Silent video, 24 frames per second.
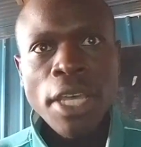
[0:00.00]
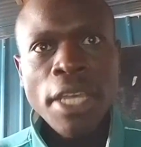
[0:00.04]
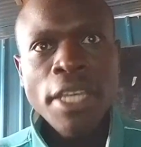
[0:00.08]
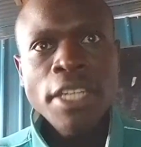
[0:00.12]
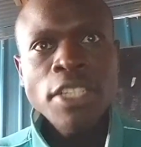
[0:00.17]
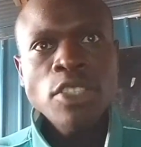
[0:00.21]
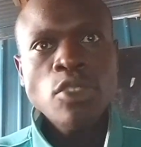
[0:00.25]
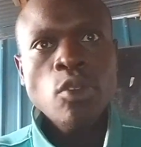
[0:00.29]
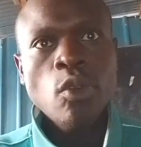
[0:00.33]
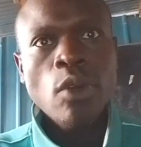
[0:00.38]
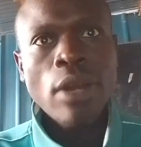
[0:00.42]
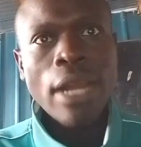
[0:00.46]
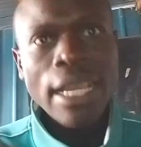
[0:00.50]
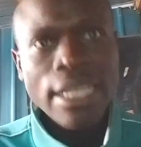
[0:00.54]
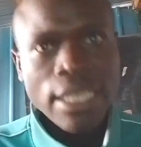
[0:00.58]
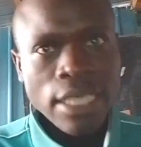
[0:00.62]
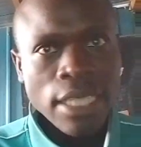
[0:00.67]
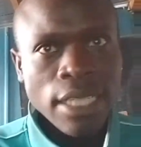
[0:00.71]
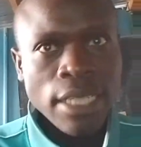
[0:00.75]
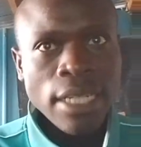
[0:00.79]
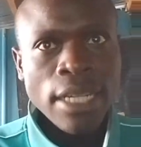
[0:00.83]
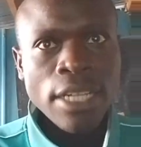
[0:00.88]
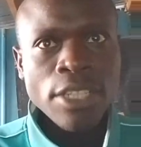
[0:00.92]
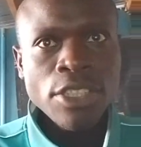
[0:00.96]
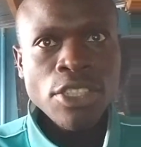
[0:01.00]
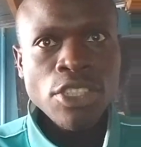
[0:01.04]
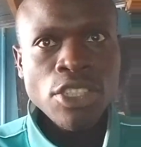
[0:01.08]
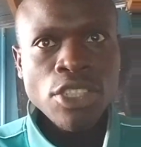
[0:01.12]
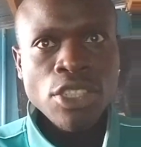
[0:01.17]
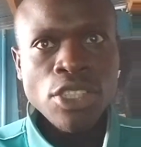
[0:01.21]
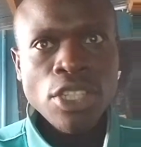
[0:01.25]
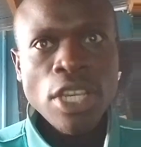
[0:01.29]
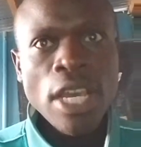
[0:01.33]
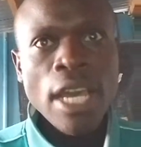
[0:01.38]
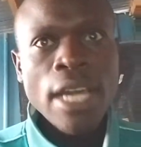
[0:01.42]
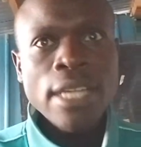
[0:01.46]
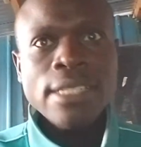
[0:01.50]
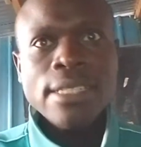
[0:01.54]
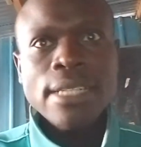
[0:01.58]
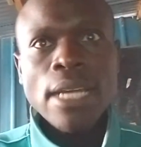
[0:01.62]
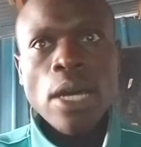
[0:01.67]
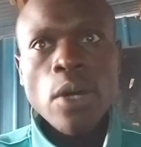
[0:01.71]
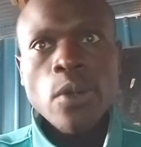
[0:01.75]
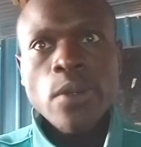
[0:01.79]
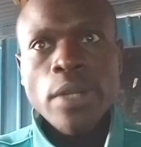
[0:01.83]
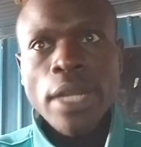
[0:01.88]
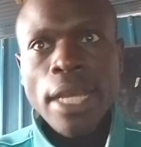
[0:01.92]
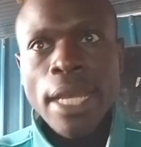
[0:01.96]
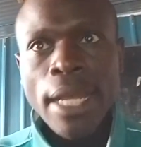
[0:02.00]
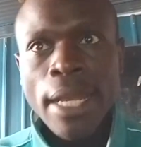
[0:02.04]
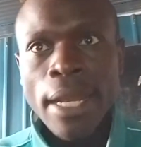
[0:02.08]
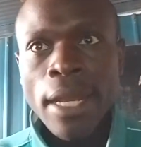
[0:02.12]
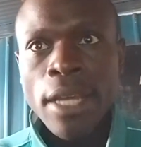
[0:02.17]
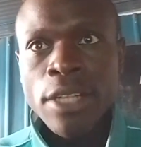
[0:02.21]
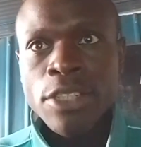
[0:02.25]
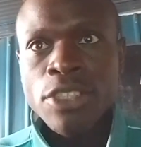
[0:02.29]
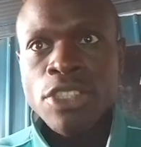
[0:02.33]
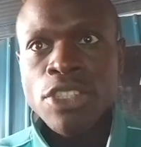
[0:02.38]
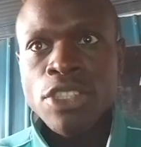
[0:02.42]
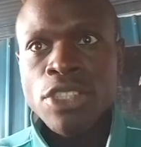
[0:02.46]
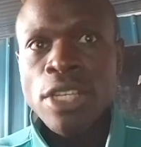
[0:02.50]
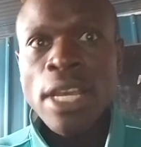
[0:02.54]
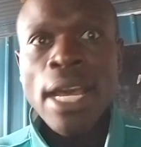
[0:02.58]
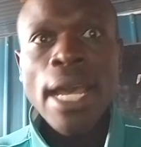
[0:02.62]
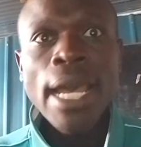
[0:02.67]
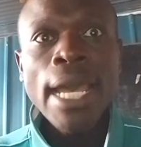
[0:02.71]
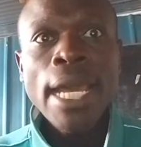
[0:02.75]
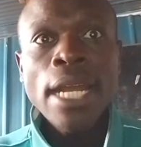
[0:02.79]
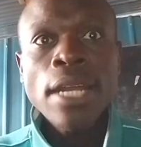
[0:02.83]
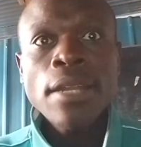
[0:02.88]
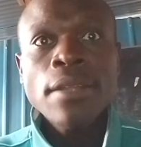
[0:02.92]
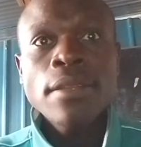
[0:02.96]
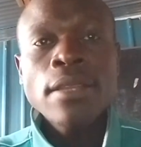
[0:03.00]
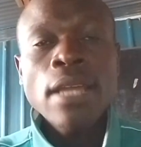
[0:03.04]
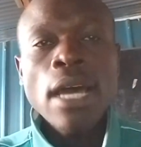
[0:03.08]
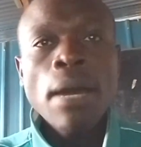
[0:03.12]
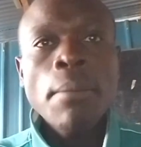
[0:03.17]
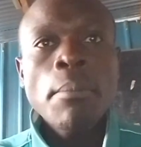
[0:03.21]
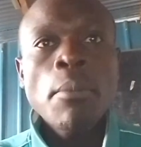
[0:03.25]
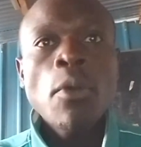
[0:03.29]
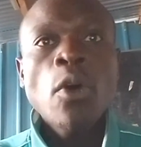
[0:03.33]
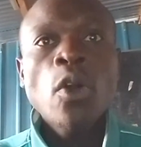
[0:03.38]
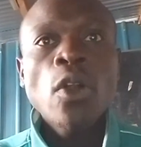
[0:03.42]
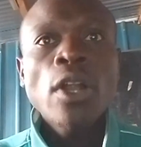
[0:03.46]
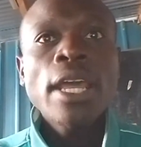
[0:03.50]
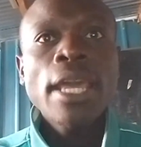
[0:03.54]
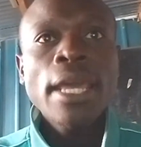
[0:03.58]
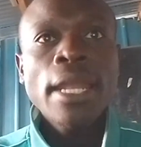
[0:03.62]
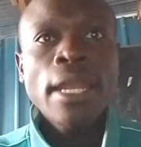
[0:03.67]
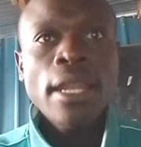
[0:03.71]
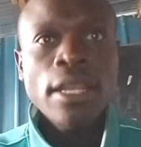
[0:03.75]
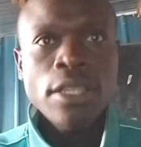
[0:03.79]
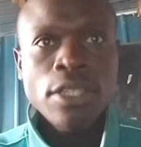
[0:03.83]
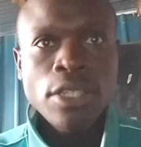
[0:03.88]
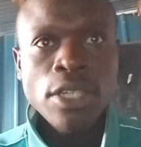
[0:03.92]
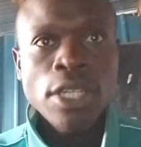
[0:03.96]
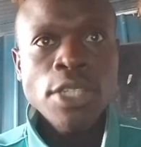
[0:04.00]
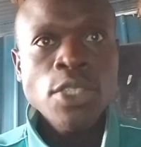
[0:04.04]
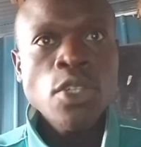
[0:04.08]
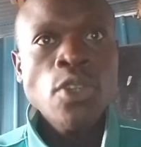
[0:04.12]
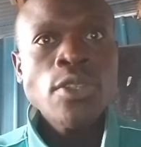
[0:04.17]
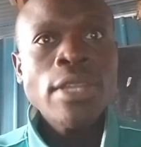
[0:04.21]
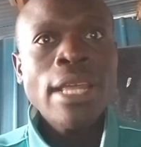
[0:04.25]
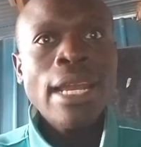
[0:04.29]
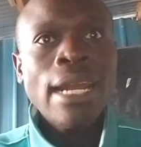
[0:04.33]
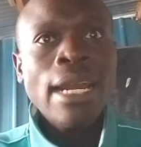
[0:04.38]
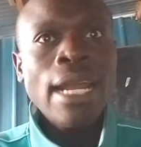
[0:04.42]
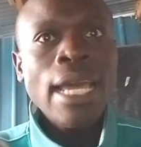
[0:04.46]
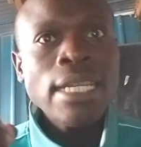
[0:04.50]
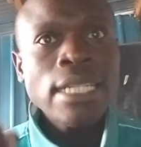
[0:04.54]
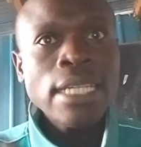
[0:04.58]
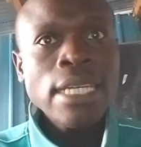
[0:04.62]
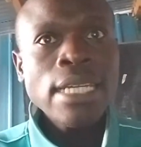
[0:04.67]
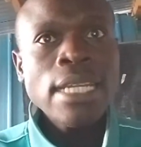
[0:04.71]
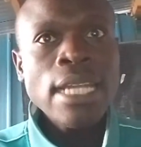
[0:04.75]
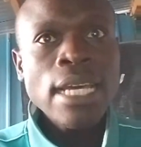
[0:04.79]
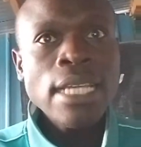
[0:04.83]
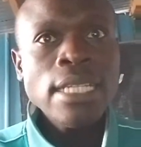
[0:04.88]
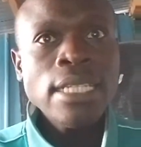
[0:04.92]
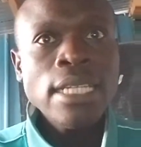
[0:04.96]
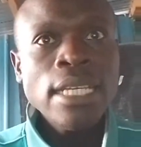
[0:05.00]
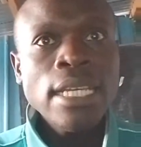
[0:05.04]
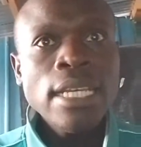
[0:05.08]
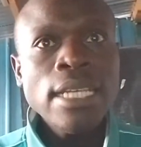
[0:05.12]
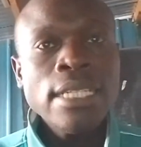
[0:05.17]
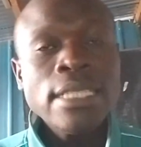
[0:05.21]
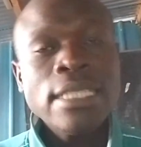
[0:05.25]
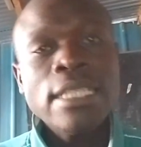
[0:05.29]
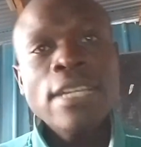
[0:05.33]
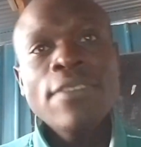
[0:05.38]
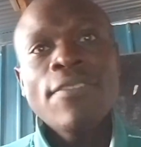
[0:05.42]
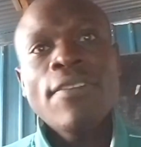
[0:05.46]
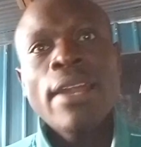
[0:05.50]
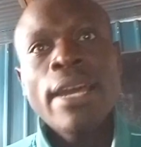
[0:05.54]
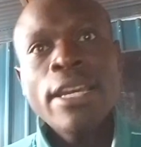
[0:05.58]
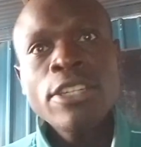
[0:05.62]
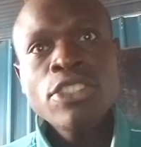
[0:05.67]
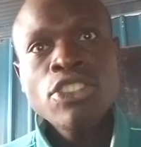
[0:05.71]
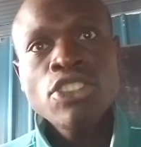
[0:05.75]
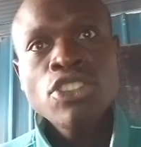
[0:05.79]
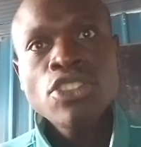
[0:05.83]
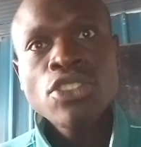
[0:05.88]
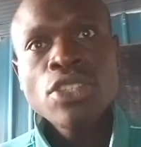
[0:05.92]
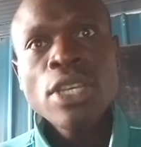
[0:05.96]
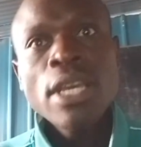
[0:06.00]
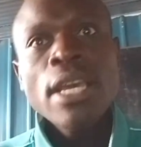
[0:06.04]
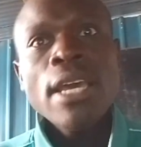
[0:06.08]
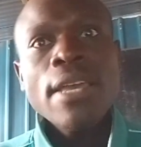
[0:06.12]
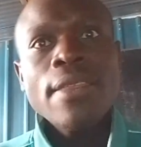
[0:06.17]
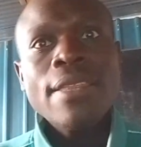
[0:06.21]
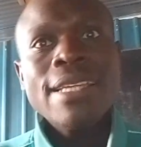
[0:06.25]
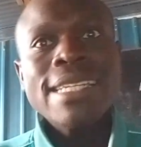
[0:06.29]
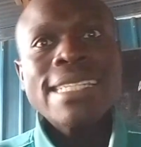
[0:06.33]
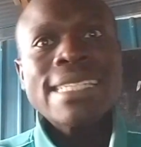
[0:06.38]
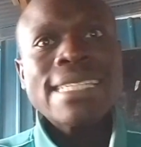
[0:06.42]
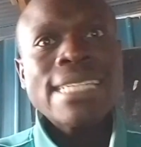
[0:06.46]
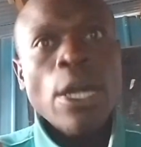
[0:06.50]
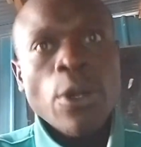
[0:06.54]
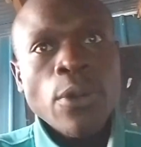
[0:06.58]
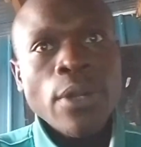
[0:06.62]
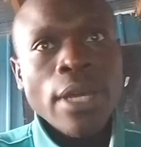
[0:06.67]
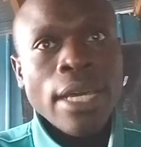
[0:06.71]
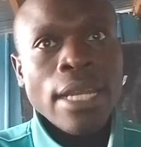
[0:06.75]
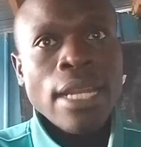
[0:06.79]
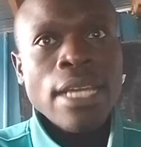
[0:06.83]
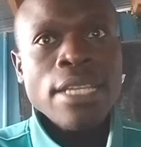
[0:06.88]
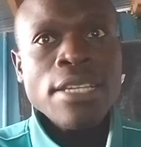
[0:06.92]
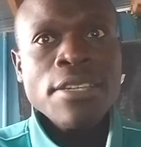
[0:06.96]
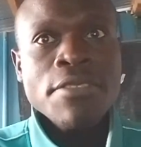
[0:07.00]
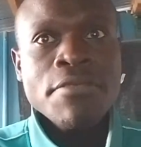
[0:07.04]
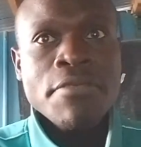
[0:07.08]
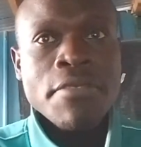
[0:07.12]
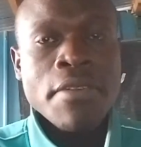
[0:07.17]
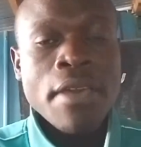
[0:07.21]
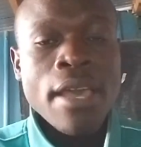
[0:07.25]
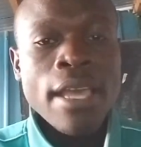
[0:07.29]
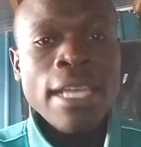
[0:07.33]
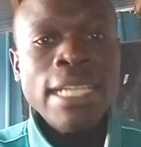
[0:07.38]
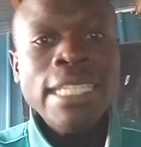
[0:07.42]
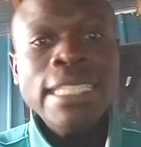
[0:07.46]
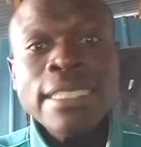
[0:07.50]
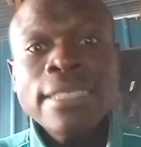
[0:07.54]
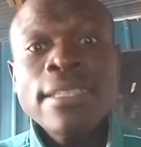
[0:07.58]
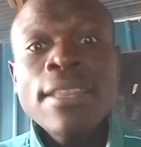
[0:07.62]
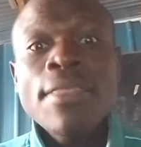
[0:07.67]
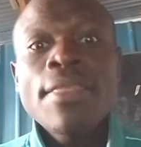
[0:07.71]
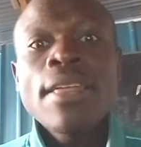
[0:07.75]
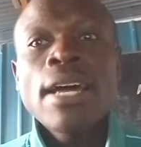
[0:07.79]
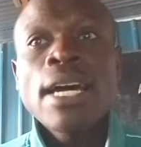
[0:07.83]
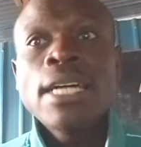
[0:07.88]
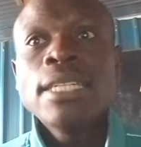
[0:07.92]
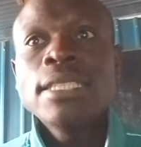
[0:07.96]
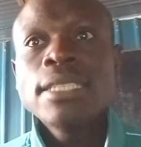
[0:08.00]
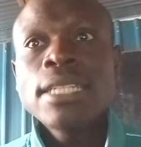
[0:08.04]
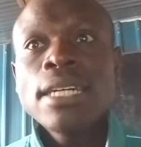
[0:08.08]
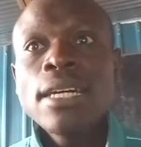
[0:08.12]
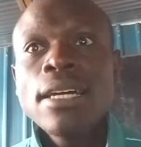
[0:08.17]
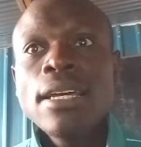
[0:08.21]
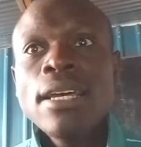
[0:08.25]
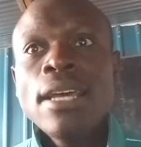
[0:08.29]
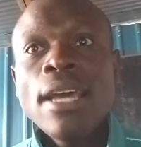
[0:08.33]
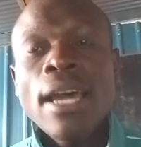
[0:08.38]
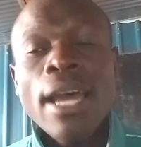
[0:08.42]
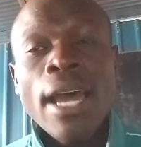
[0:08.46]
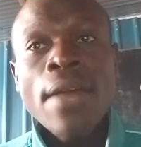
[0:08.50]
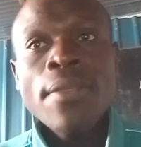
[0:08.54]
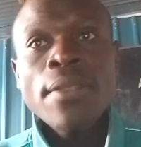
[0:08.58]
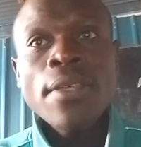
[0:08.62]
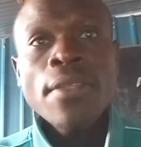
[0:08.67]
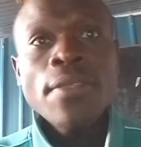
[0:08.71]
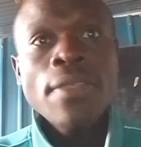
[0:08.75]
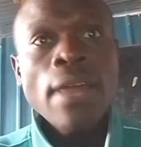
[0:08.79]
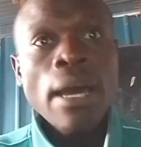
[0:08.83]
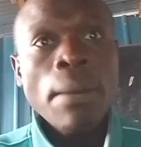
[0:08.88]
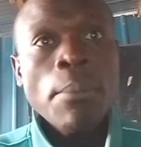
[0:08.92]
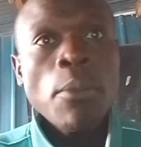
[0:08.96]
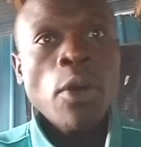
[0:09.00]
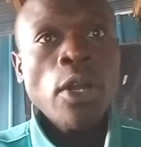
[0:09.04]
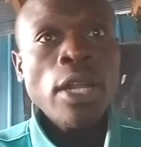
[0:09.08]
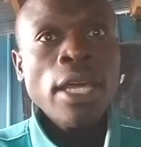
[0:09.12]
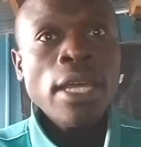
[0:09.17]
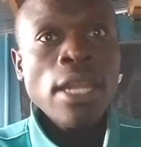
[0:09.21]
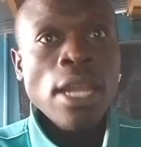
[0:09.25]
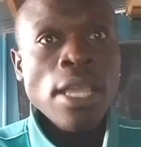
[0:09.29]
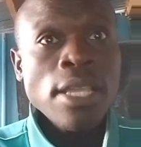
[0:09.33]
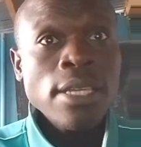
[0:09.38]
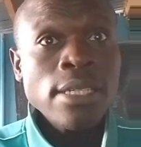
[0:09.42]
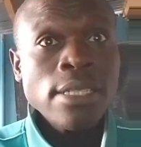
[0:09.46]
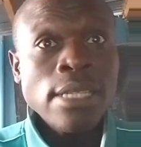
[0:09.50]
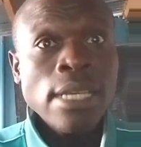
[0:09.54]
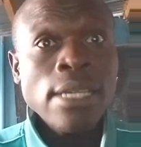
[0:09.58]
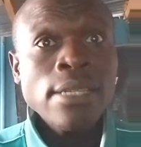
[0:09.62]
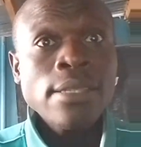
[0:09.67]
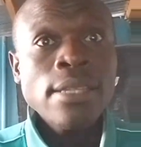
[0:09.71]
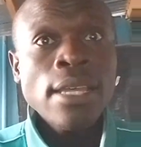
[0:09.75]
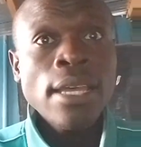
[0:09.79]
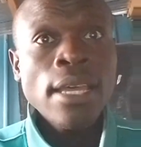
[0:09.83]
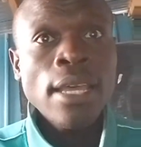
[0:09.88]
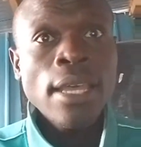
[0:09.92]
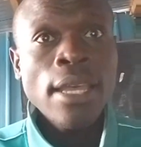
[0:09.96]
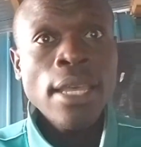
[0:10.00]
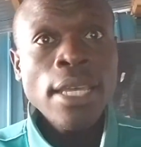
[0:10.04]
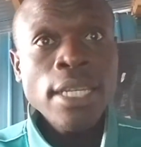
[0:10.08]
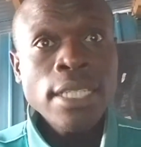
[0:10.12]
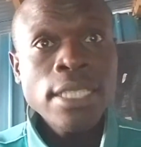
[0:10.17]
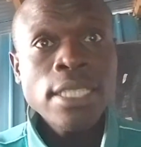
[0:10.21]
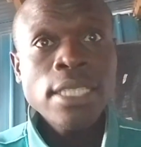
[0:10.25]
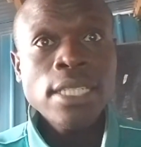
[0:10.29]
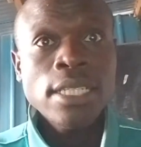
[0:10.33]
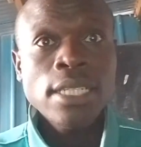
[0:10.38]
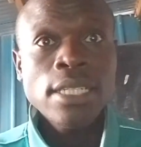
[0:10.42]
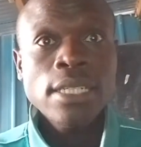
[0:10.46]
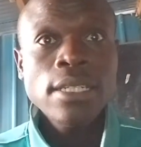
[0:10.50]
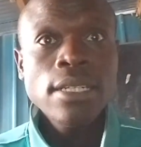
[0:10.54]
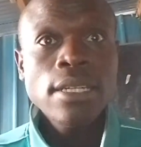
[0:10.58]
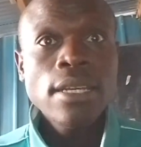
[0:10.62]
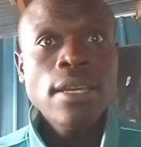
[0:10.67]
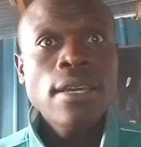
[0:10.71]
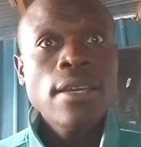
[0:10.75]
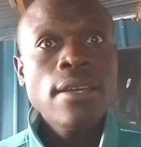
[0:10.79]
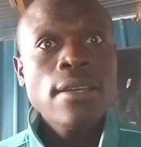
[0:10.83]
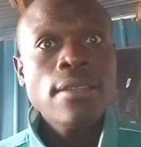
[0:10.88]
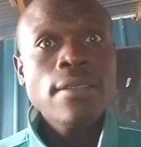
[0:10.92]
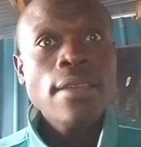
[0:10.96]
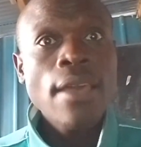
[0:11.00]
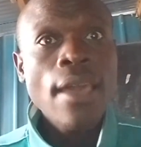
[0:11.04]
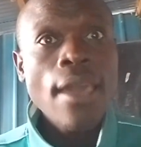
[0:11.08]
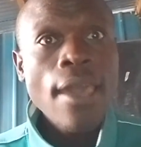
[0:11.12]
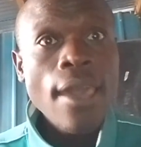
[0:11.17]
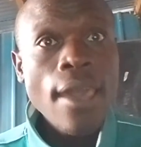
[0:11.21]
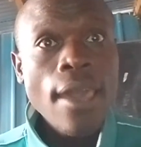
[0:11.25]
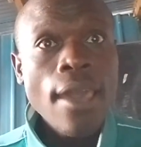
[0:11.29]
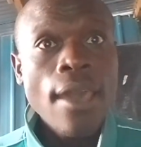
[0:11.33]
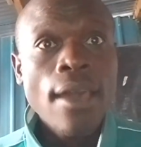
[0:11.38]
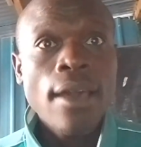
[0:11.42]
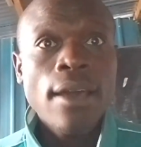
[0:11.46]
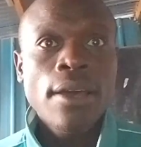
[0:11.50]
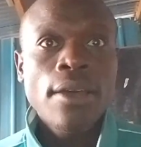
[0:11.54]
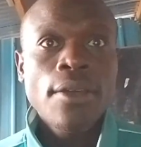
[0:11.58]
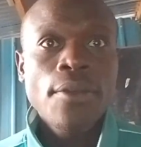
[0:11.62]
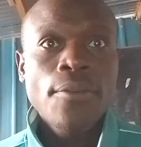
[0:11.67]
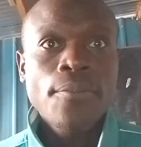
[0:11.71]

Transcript: into light energy, sound energy, and thermal energy. So the light energy is the flash, the sound energy there is the thunder, and the thermal energy is there, the heating the air.